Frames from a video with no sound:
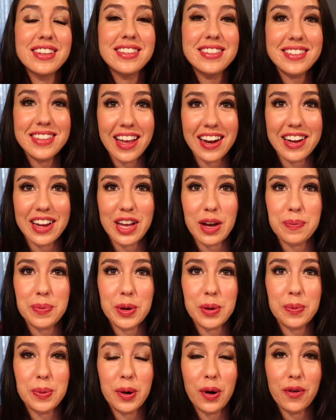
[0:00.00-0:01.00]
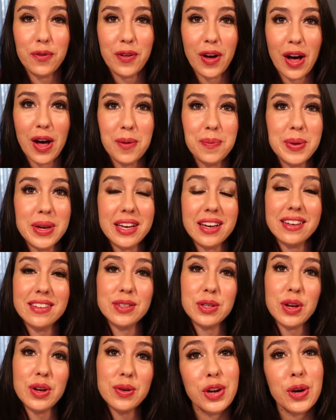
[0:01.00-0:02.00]
setting up your profile,
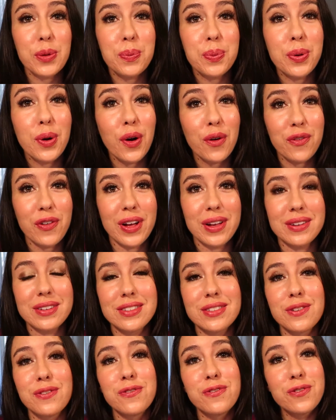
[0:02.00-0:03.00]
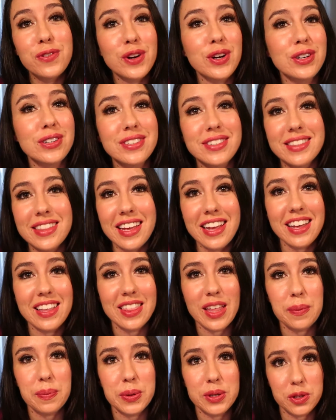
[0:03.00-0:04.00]
because your profile is the first thing
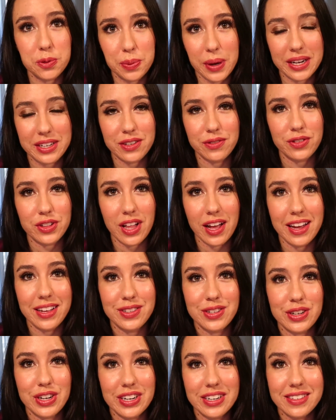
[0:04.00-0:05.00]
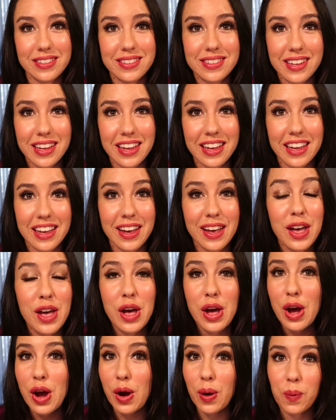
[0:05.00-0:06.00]
that prospective clients are gonna see
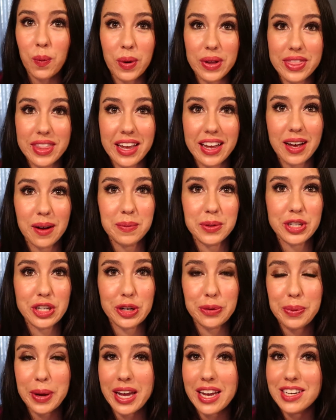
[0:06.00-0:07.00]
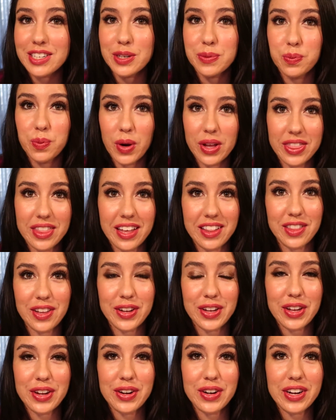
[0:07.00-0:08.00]
when they come to your page and when they
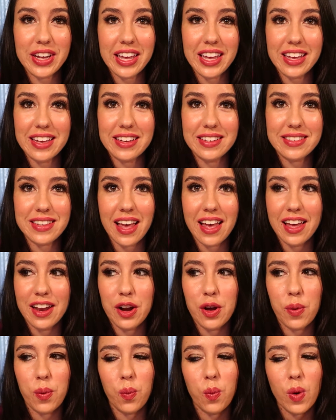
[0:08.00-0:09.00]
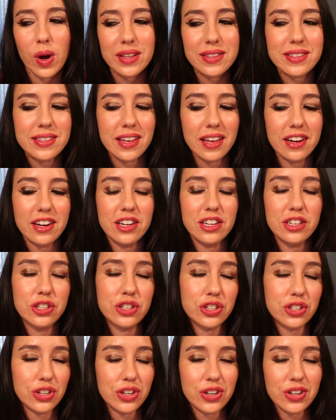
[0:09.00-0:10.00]
look at your gigs. And what's gonna
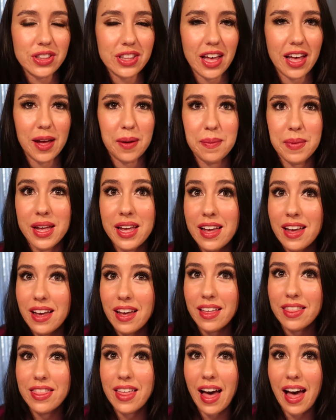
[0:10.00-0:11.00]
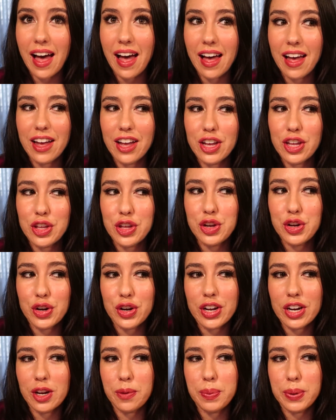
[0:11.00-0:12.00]
assure them that you're
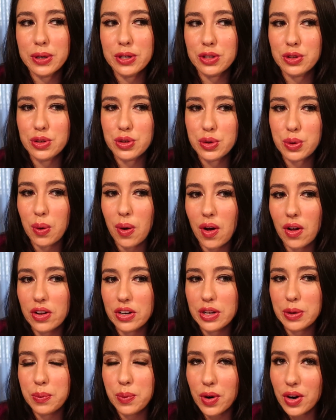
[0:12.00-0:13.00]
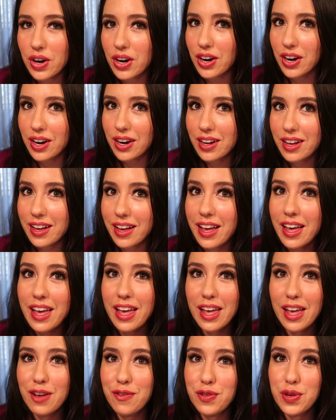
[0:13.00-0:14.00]
gonna produce quality work
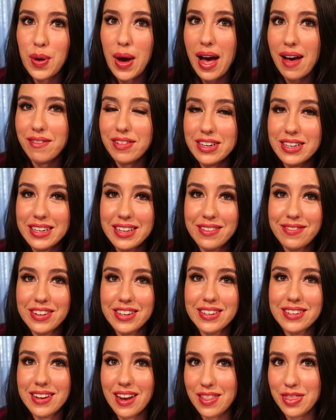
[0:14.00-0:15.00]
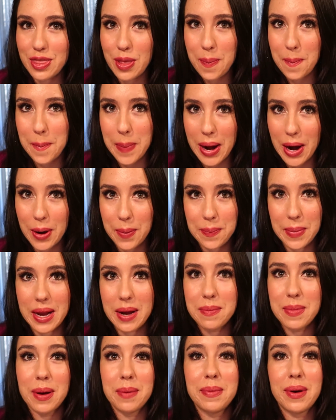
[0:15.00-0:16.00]
if you haven't even done the bare
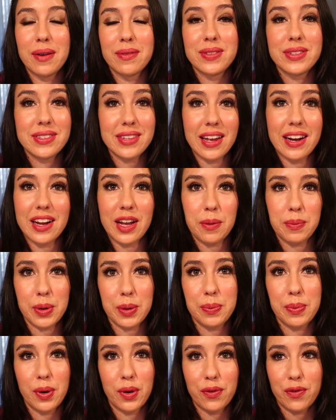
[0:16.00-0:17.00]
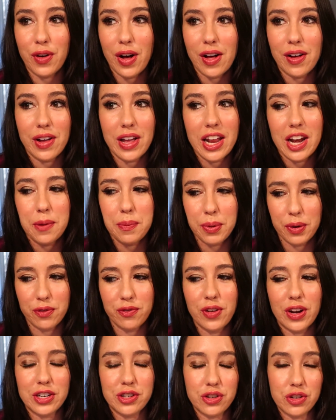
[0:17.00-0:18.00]
minimum of setting up your profile in a
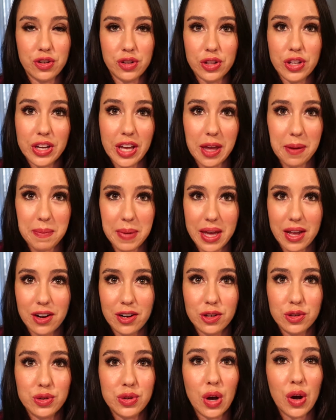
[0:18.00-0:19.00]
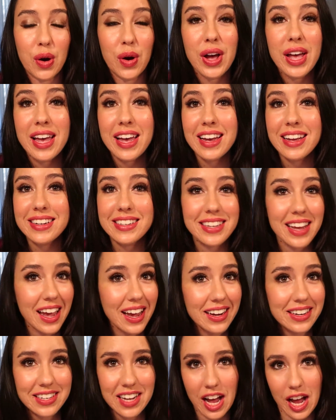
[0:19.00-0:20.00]
professional looking manner? So
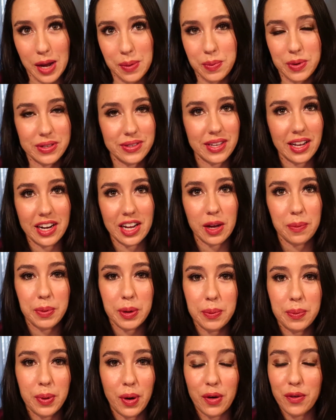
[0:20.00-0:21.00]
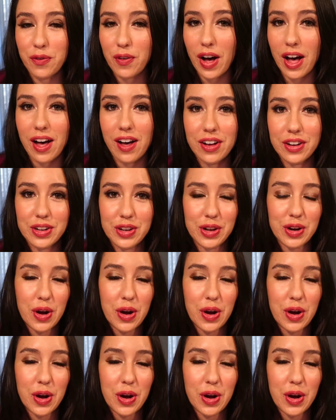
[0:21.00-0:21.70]
take time with setting up your profile,